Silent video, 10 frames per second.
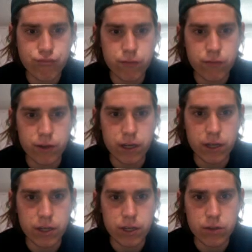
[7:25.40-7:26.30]

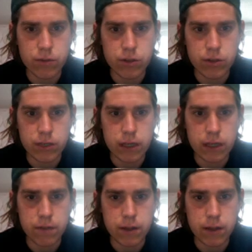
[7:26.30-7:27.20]
prediction, which is gonna
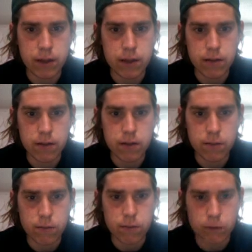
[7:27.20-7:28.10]
pin again,
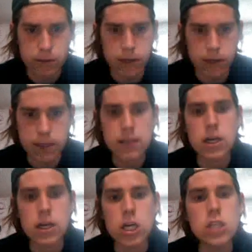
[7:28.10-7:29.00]
who is it, Attila the
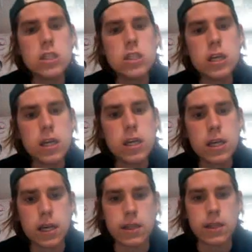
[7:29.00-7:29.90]
Hun
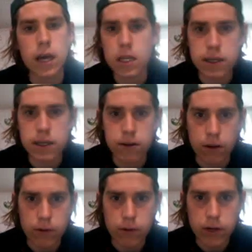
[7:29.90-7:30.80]
and Alexander the
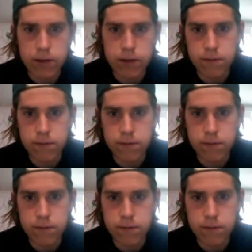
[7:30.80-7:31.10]
Great.